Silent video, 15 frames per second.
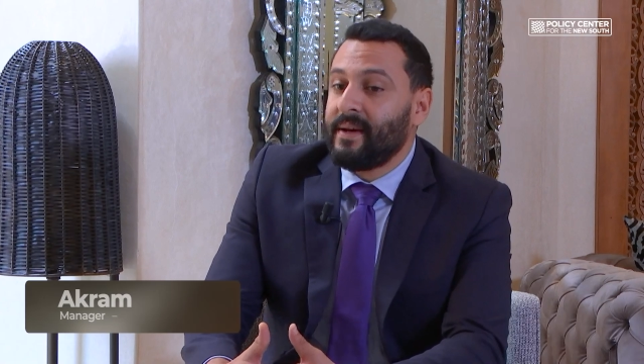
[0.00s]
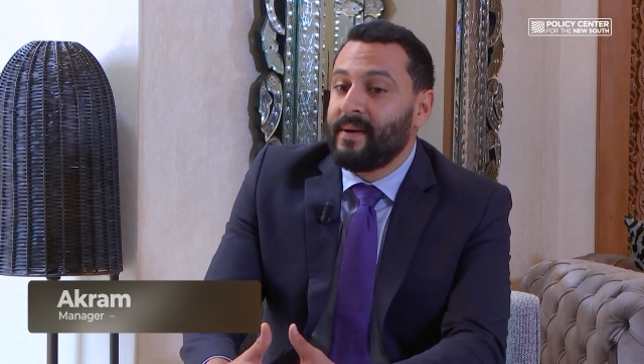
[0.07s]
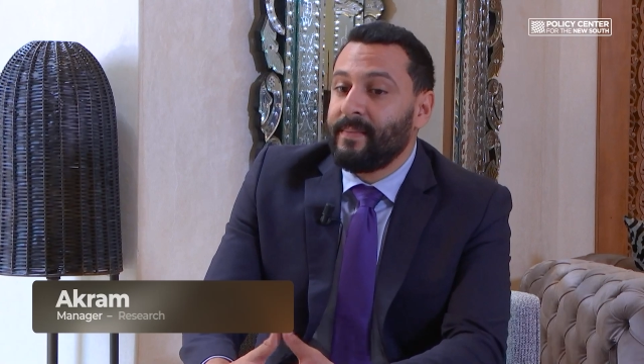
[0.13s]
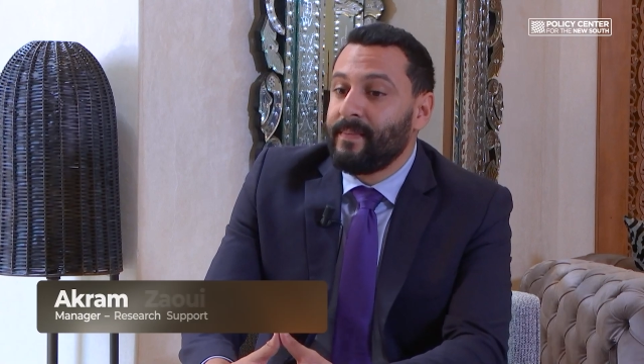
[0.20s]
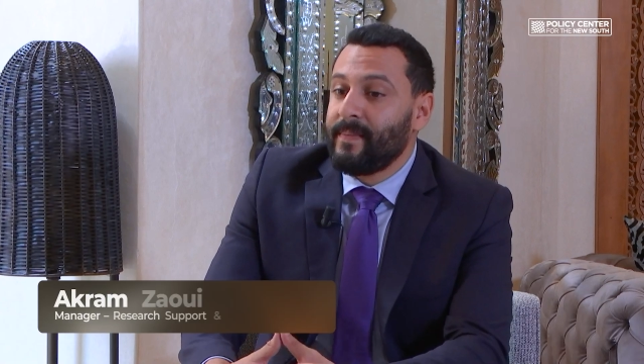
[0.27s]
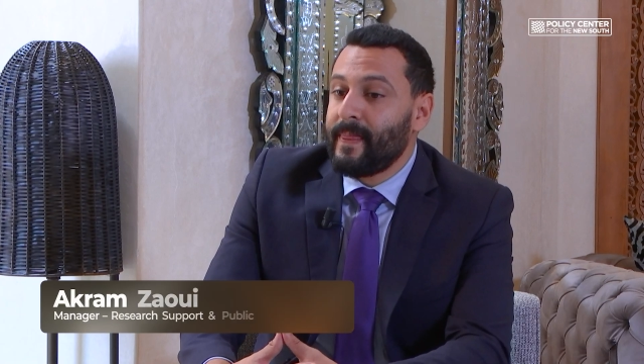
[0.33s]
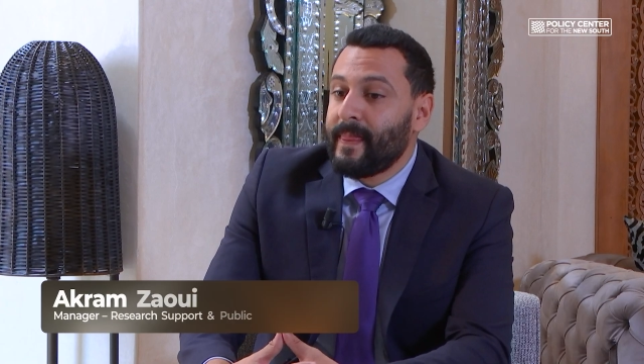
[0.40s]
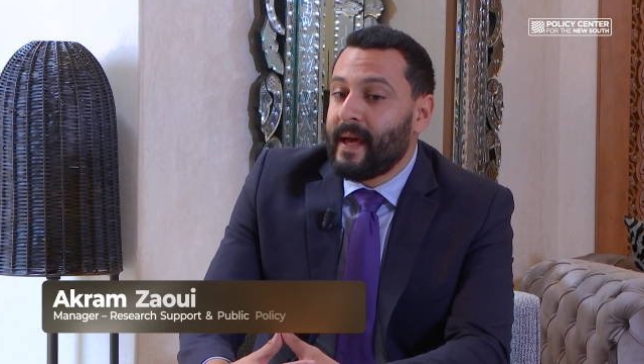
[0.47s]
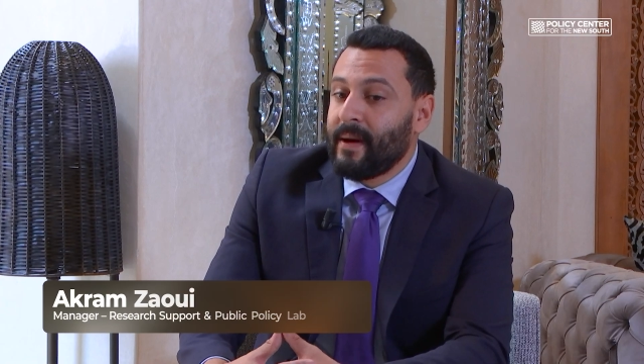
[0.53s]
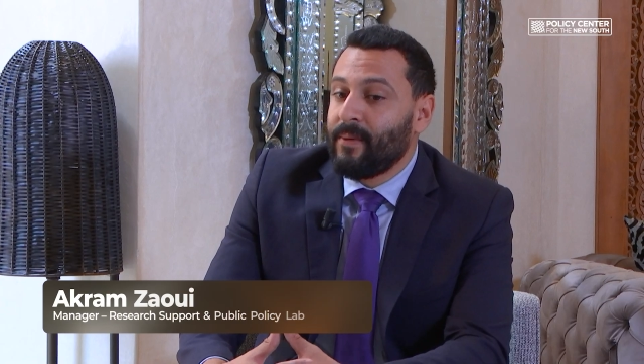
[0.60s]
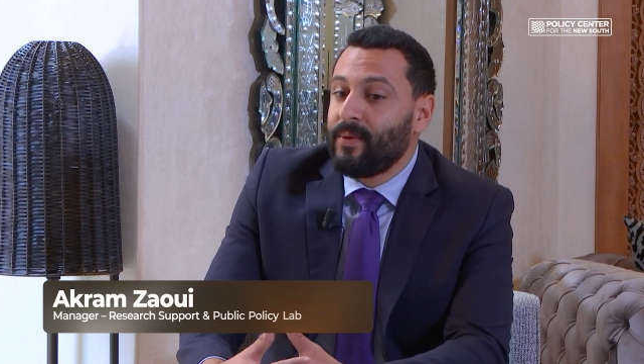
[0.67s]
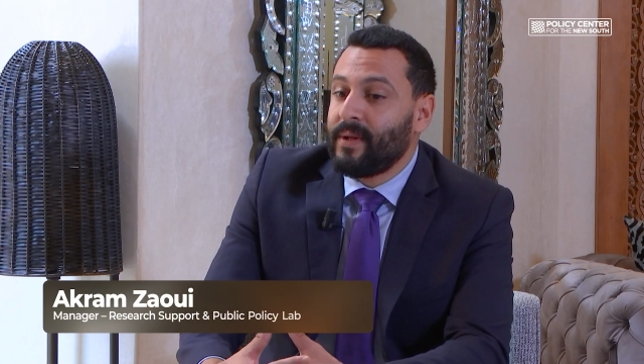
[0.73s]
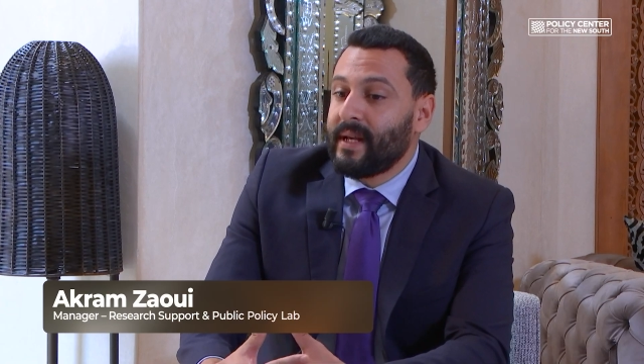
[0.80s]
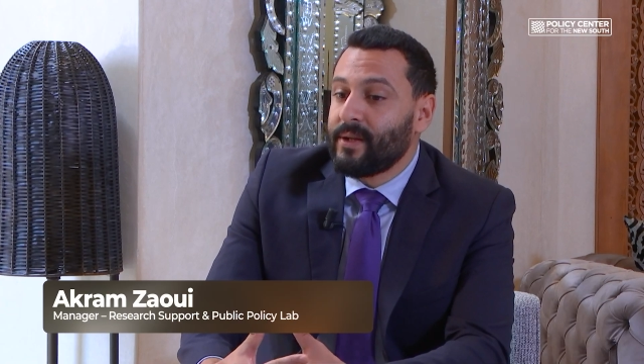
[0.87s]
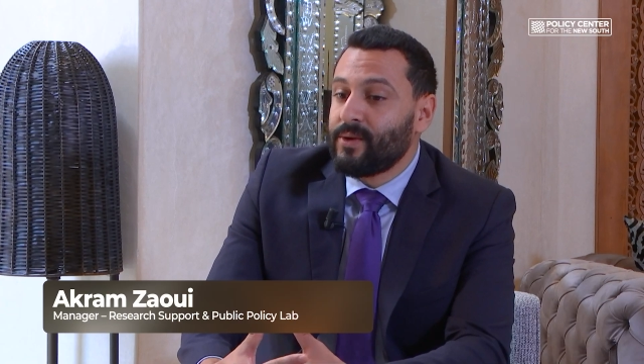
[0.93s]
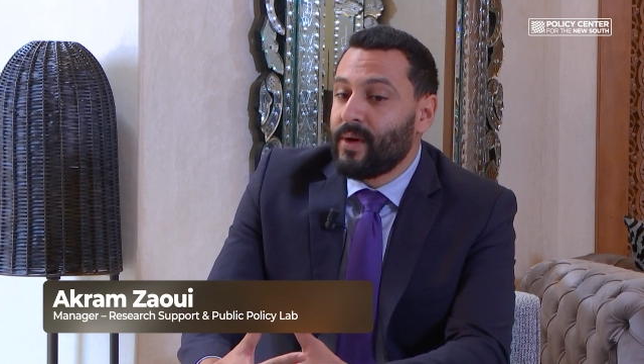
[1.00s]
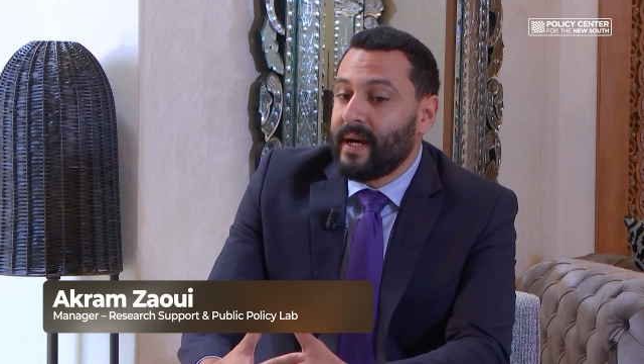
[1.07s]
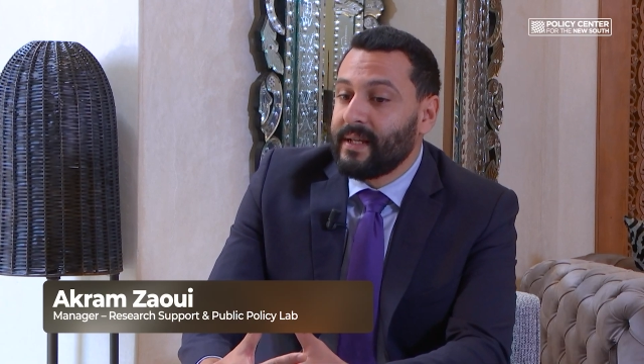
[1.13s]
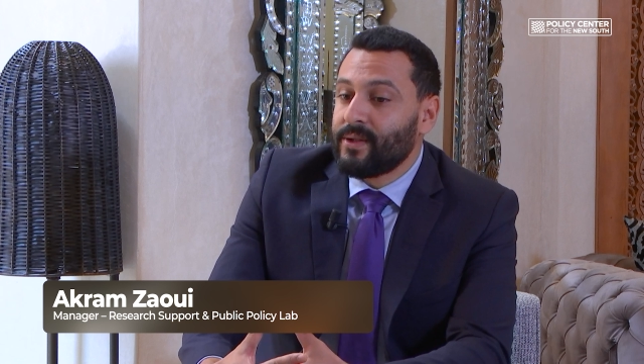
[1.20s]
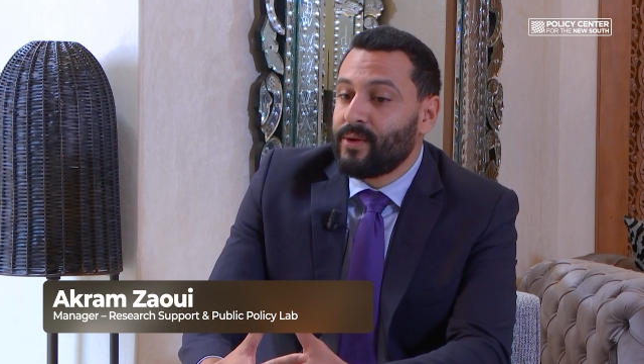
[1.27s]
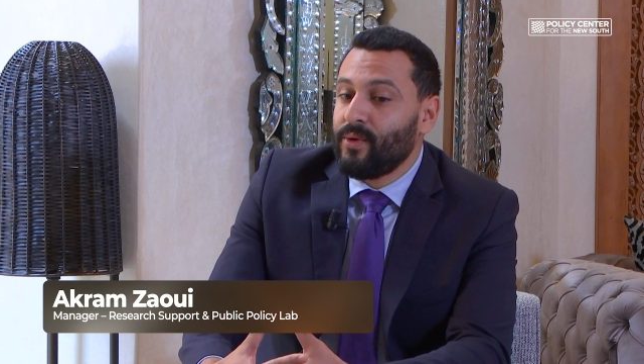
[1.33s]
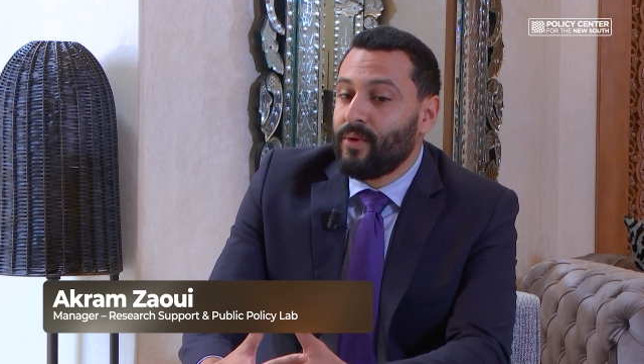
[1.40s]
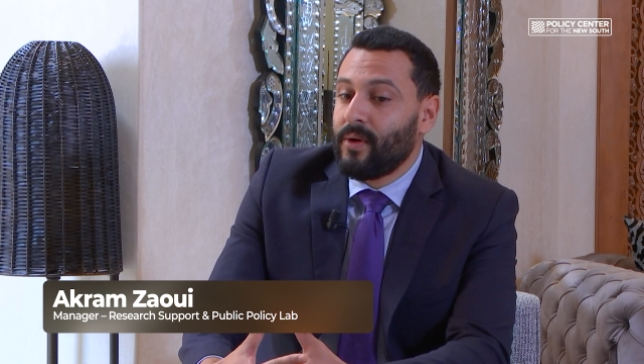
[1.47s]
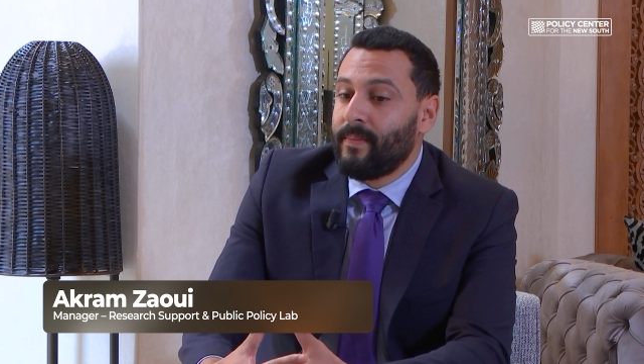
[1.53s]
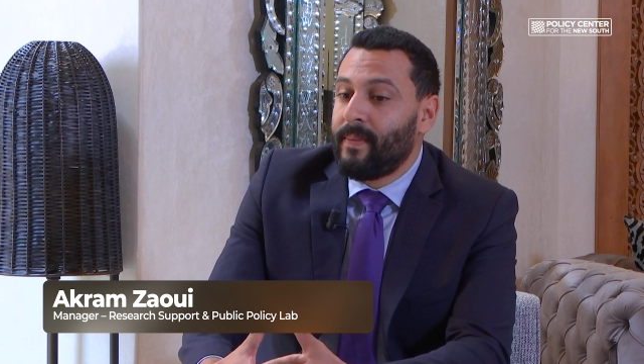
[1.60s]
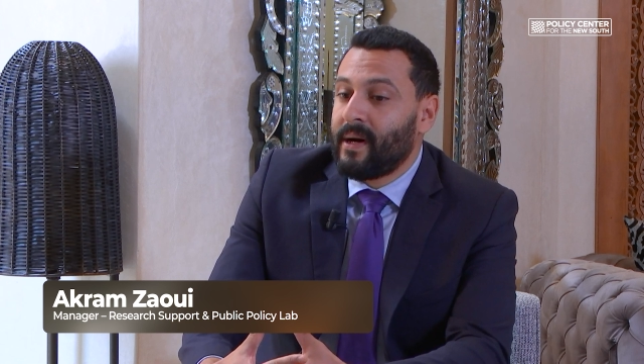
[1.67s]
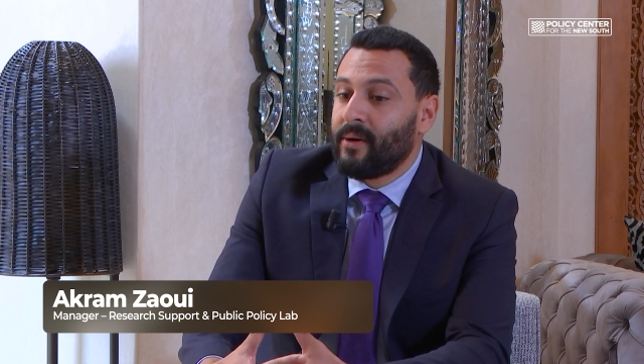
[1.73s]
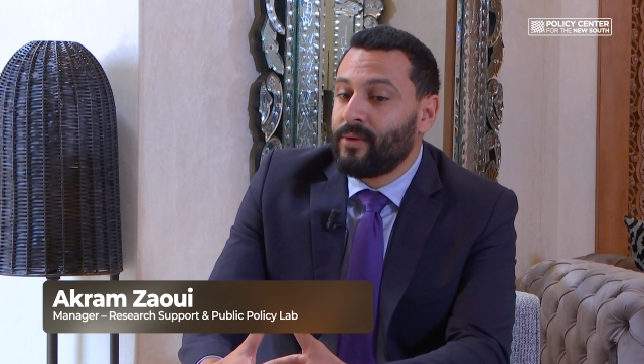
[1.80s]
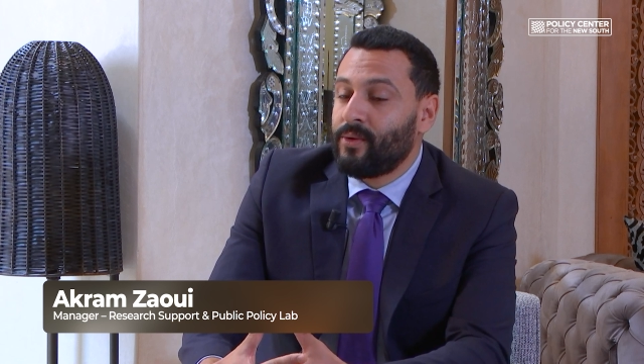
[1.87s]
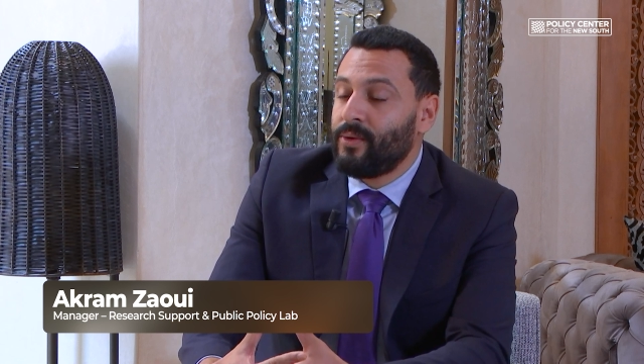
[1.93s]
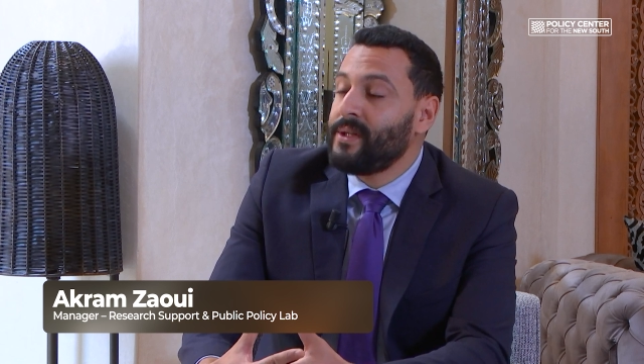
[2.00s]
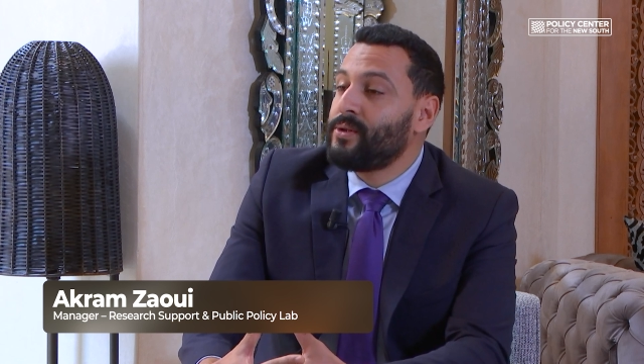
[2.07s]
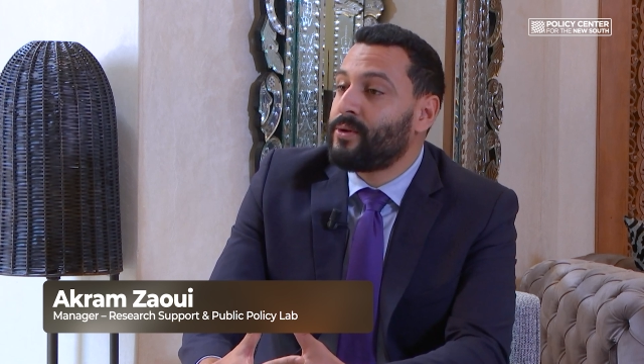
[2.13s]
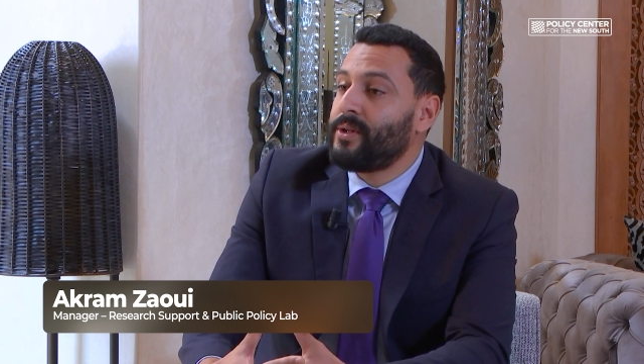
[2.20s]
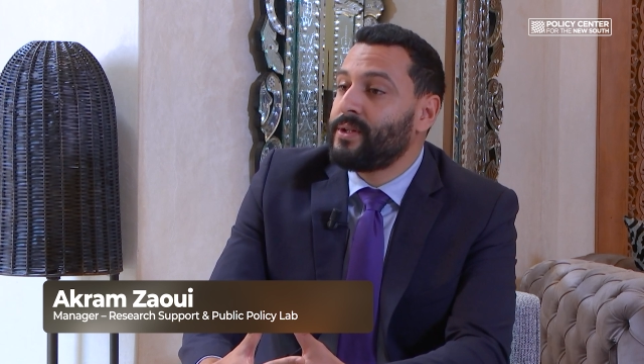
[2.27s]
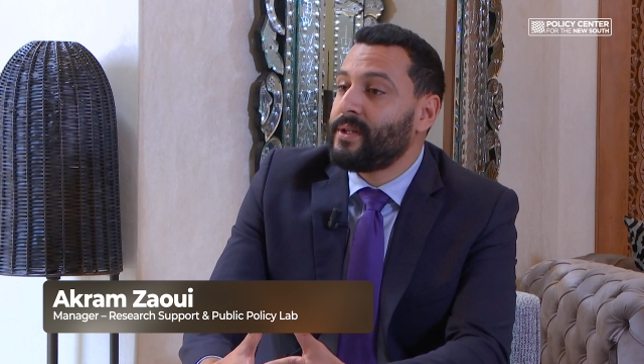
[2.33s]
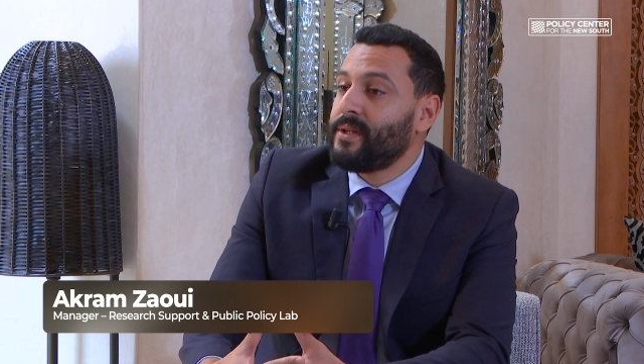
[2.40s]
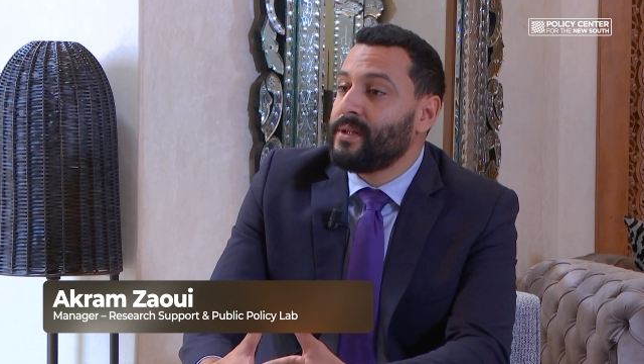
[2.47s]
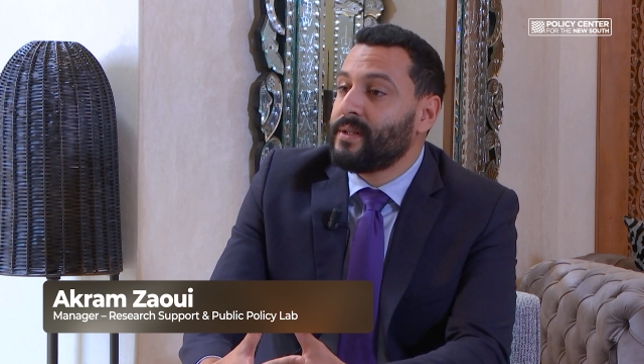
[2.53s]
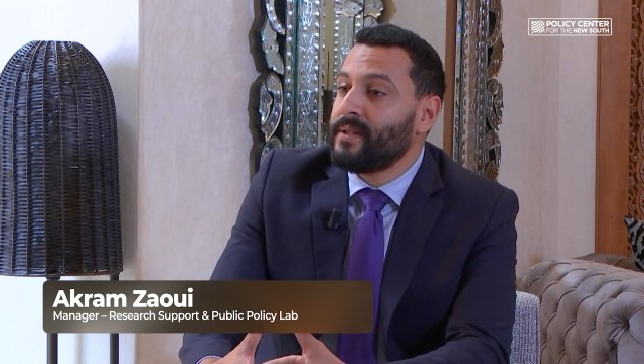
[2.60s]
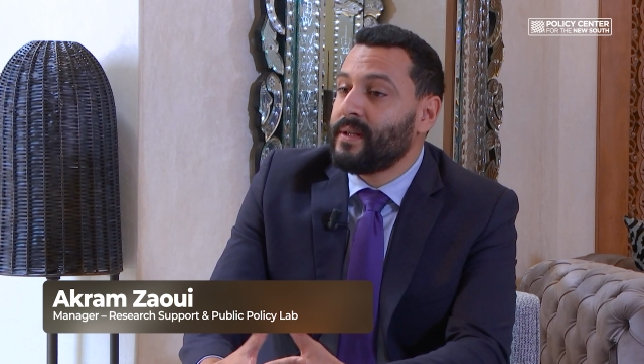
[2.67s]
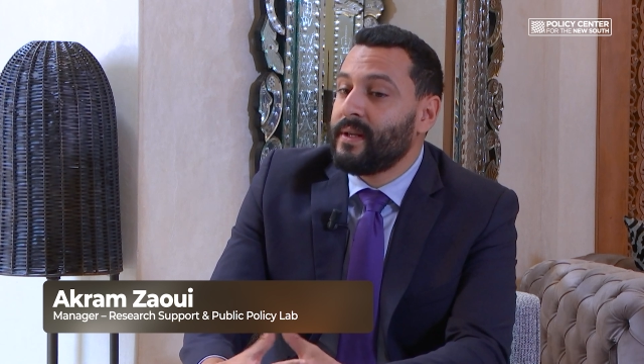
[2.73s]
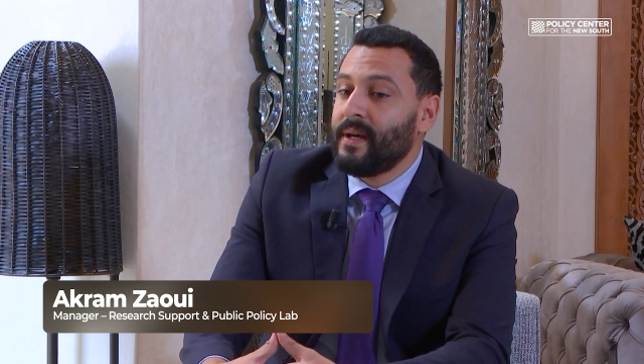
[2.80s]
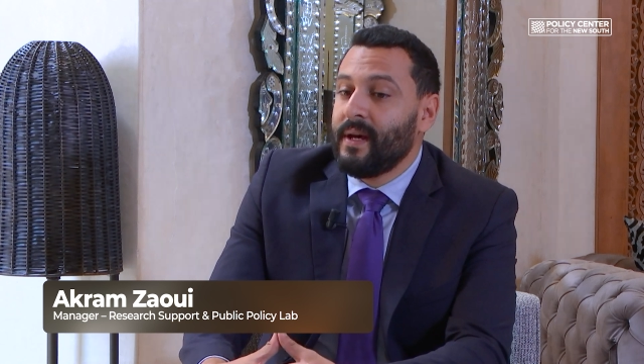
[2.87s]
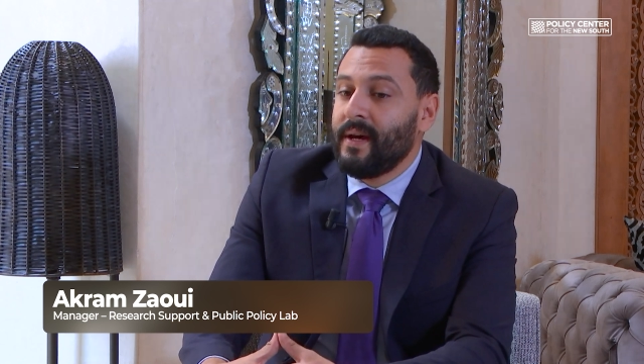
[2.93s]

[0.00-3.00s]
I would like to ask you about resources.